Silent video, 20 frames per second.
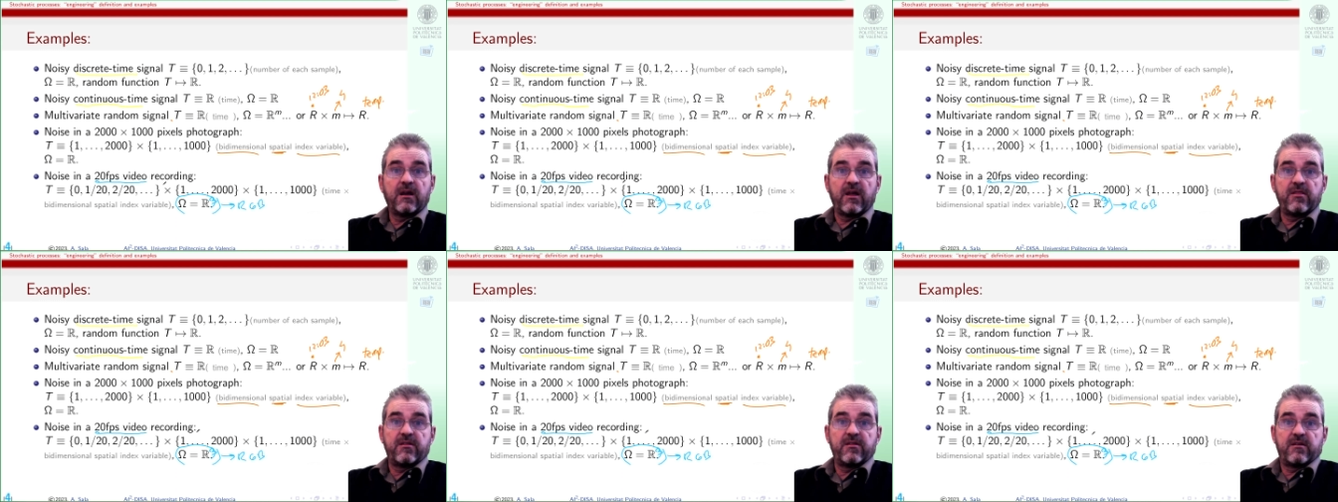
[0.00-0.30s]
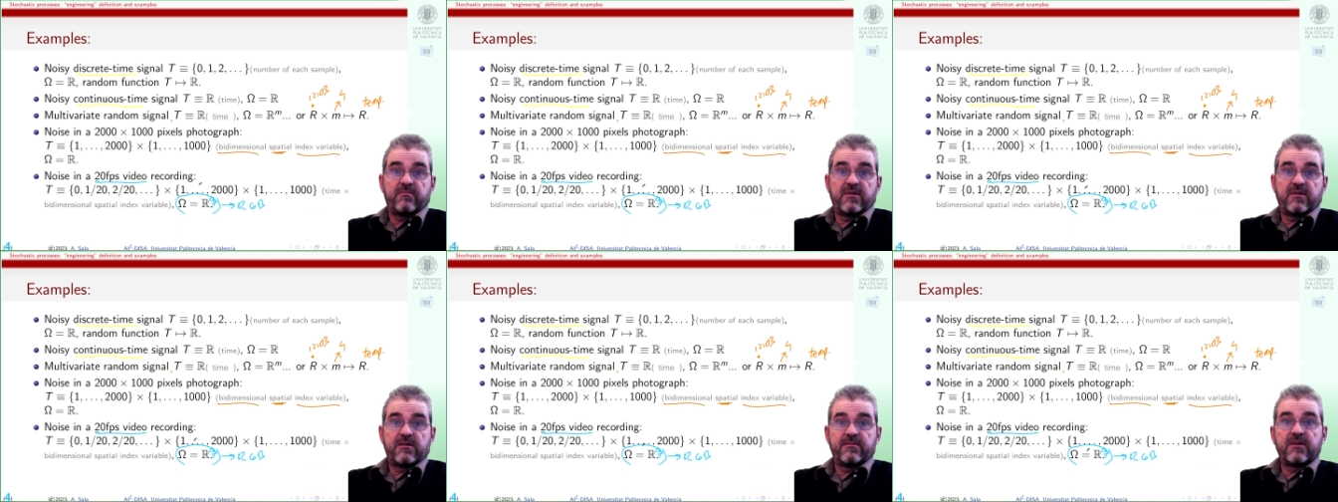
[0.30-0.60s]
and
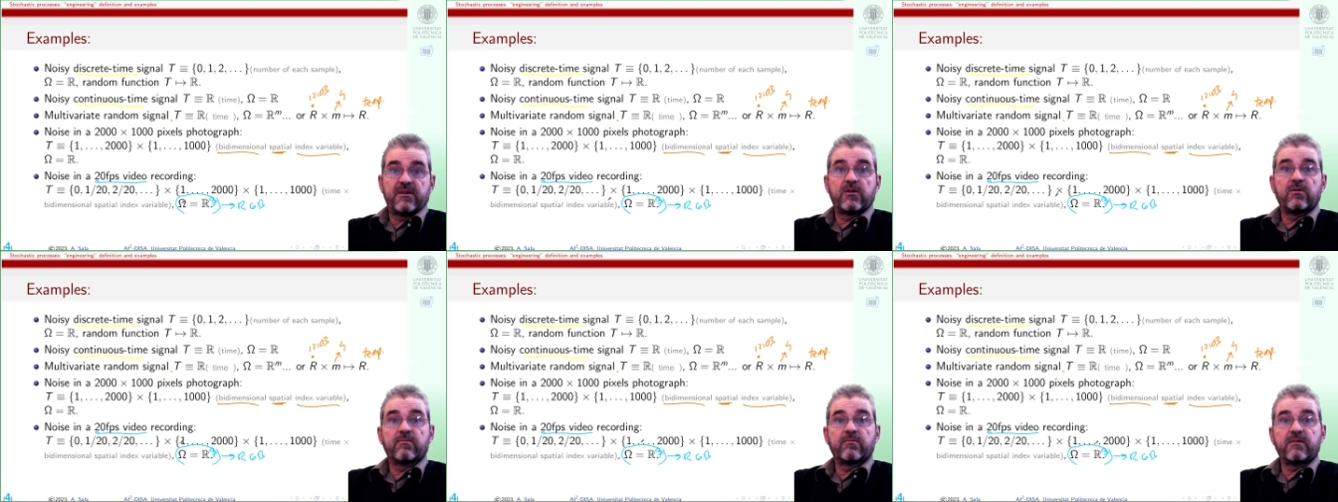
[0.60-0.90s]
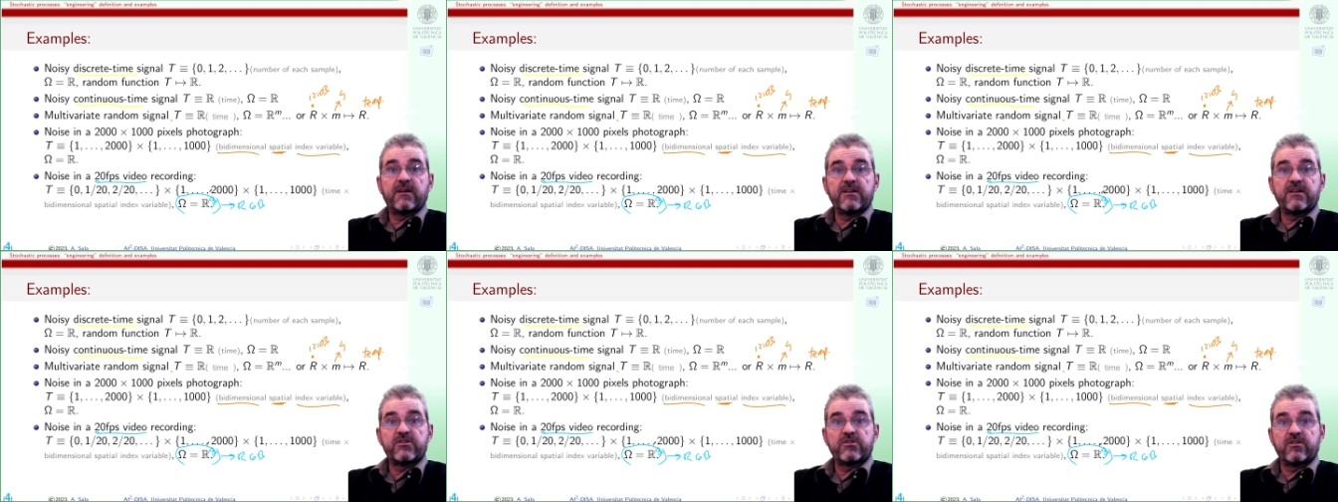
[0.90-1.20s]
there may be
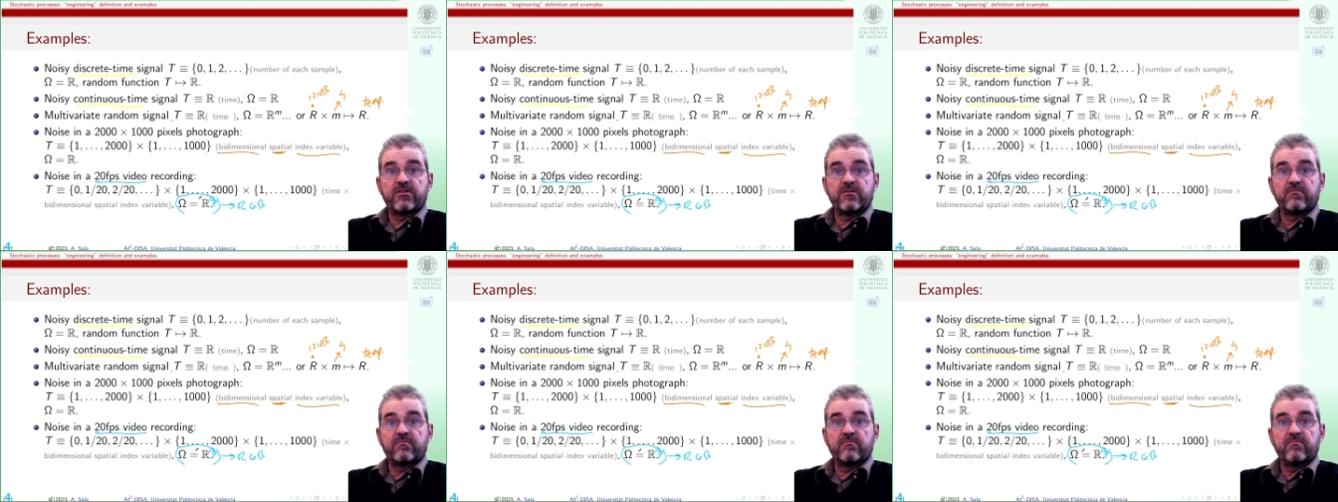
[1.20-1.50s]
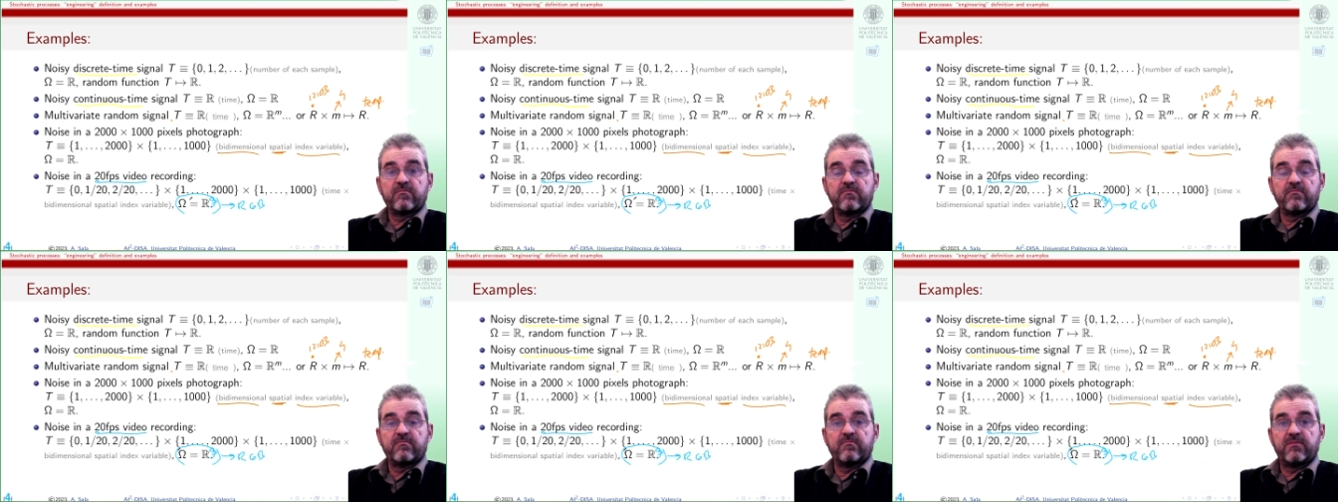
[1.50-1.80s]
correlation
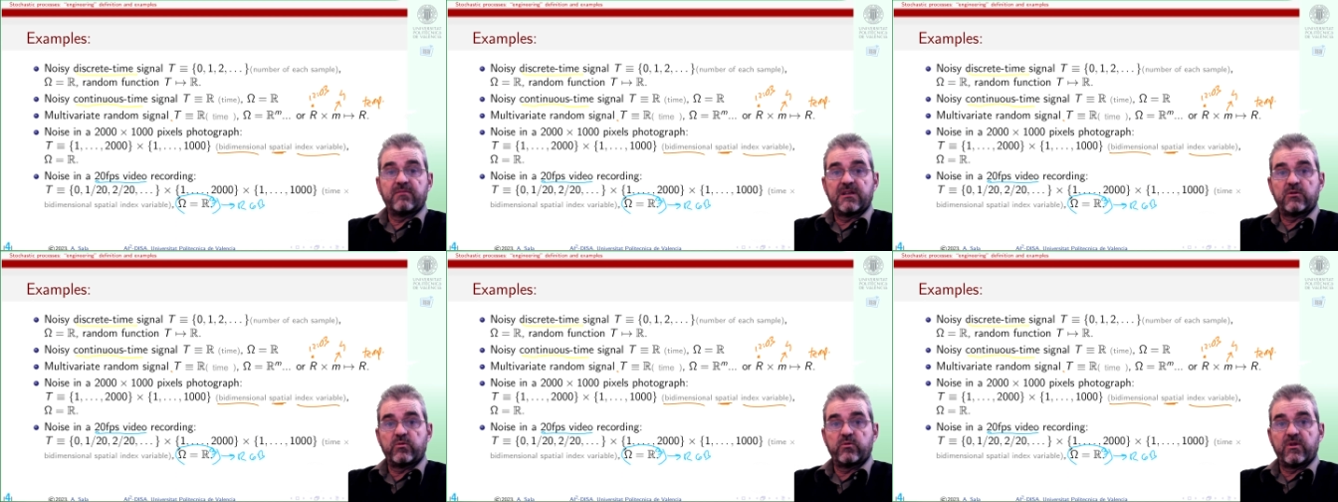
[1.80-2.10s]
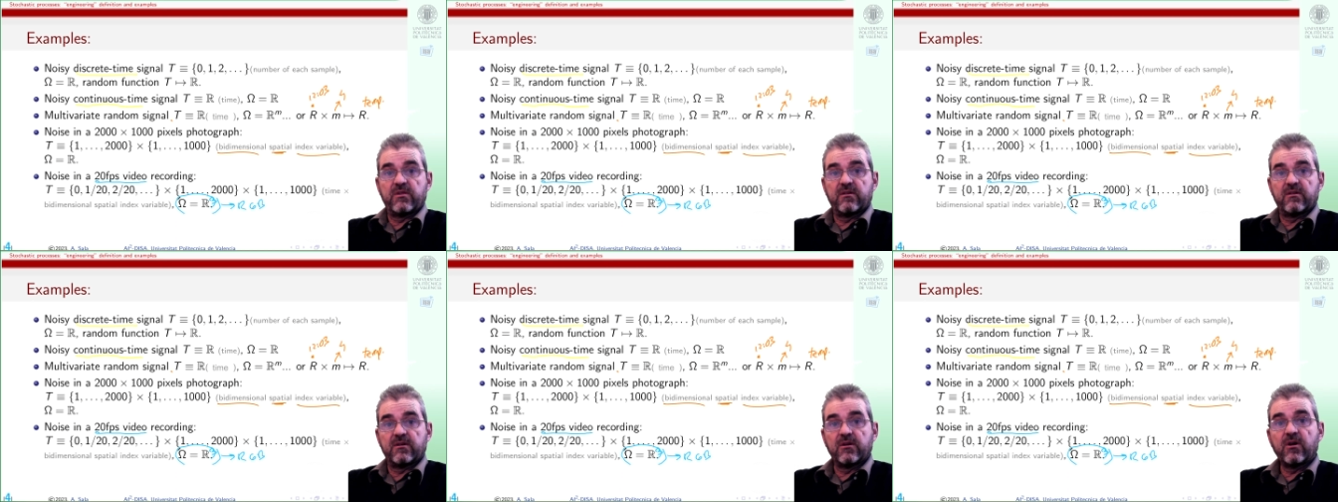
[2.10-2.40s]

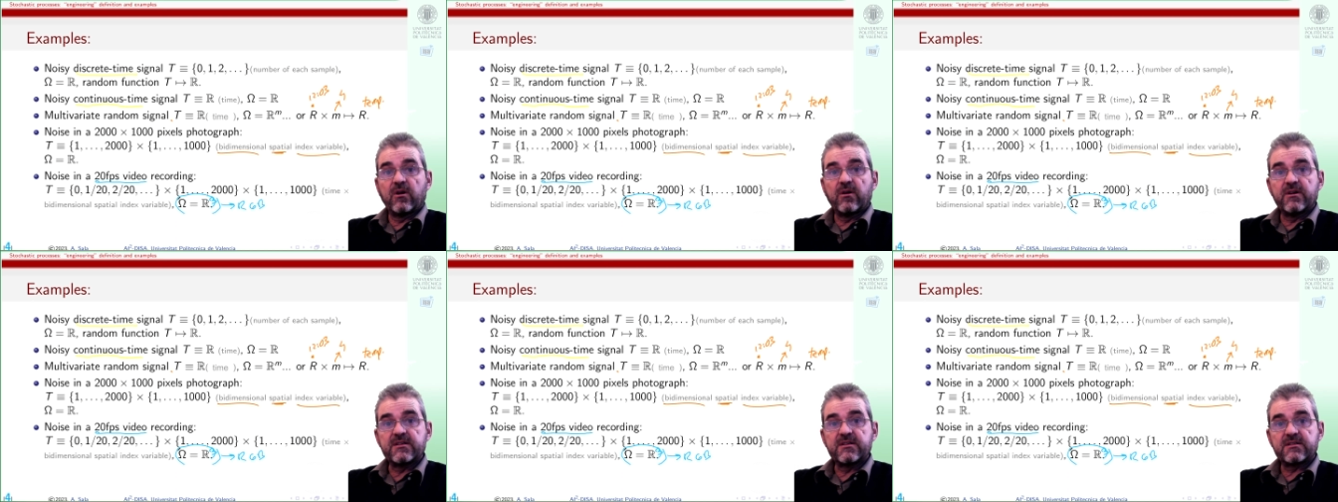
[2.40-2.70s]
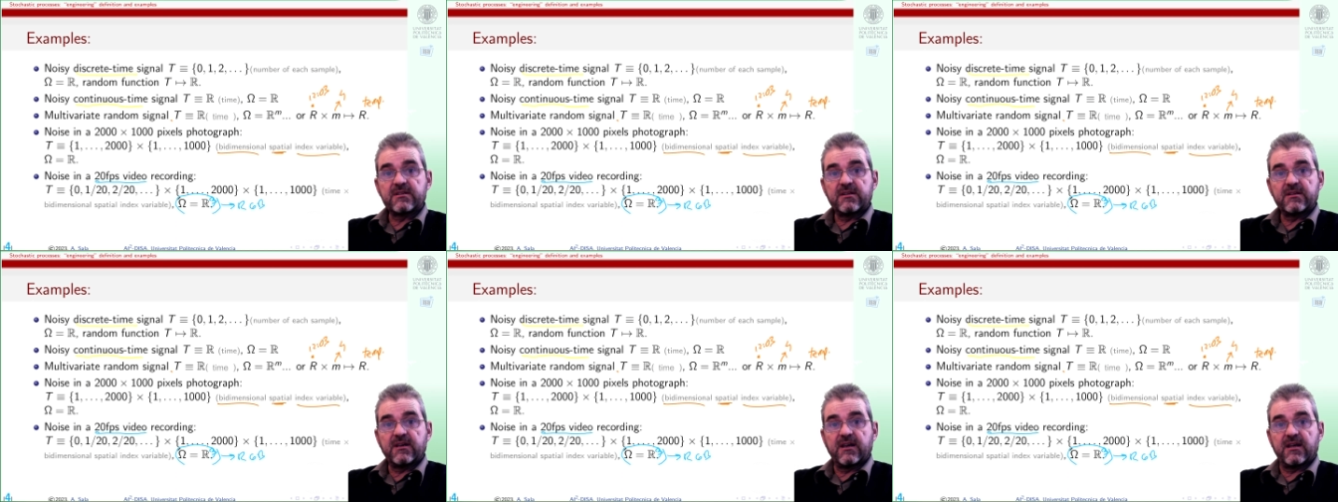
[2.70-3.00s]
between the
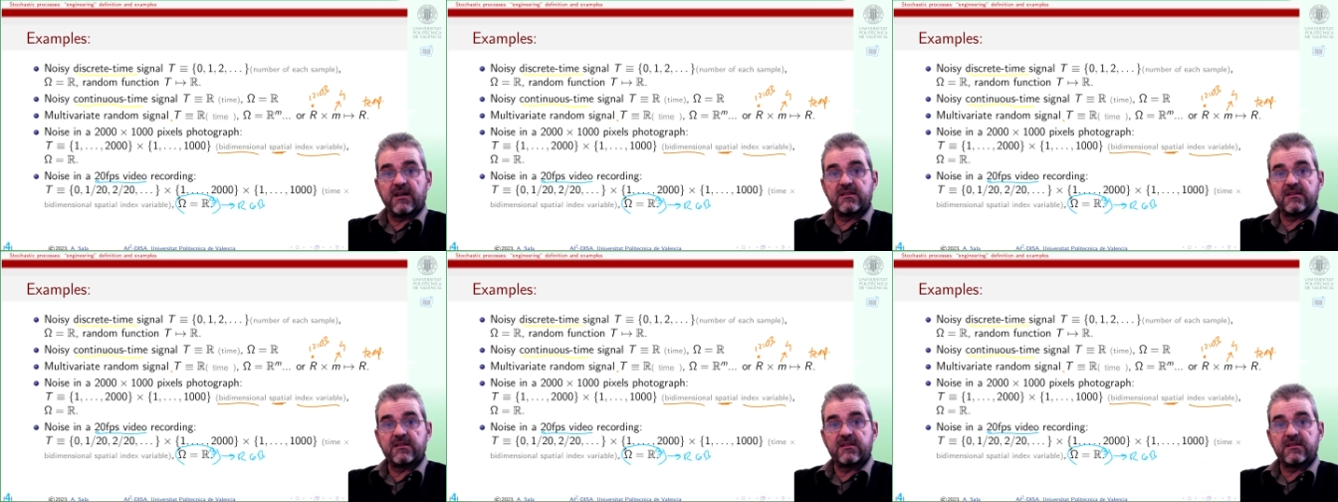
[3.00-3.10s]
noise